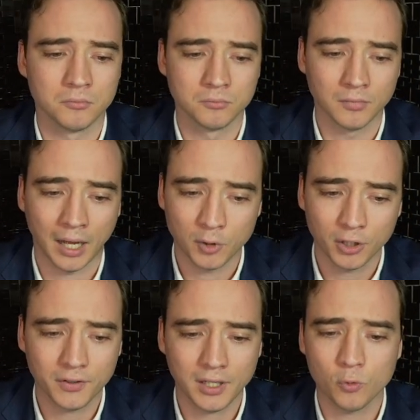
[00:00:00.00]
I'm not
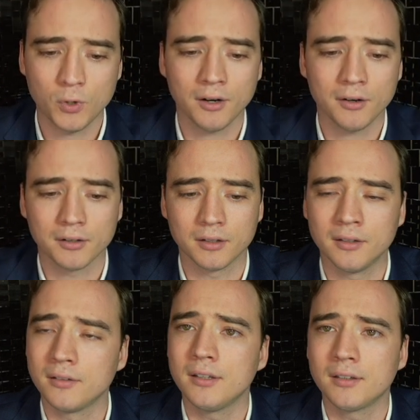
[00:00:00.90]
saying we are in
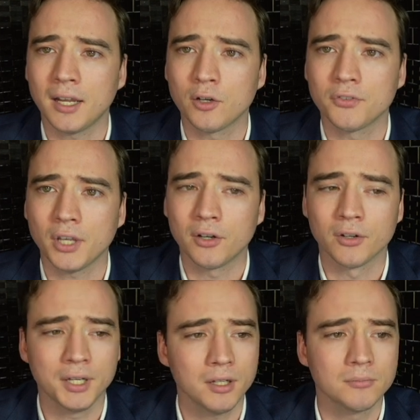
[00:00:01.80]
this kind of cycle
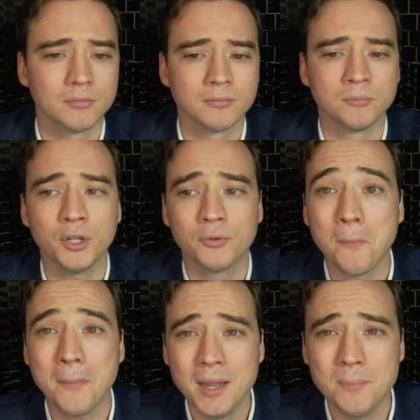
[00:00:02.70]
here, but
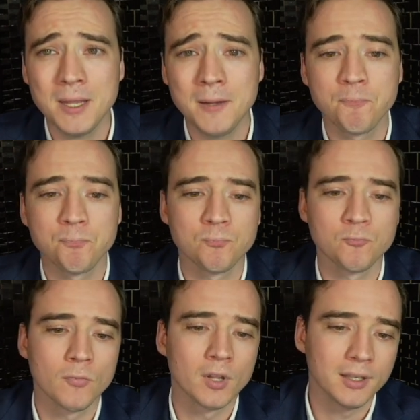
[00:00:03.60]
maybe
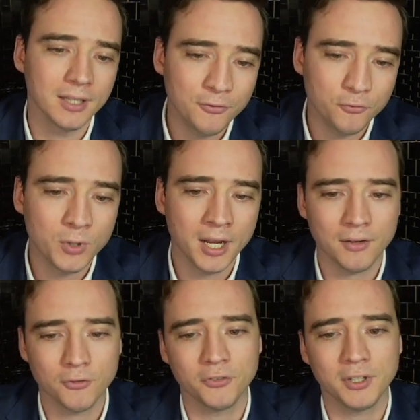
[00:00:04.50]
if we
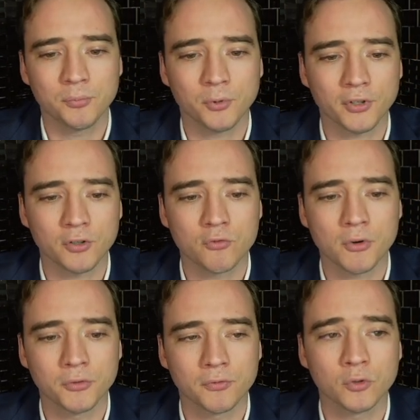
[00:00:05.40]
have a 6%
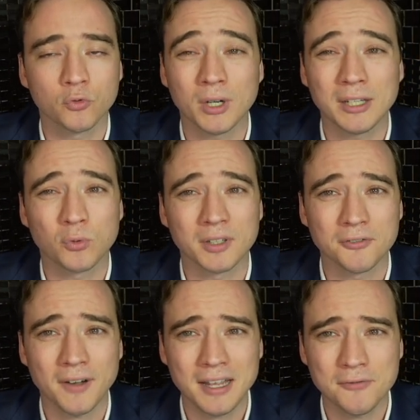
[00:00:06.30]
growth for
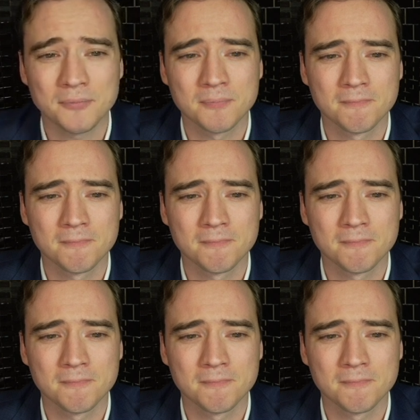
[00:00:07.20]
2025,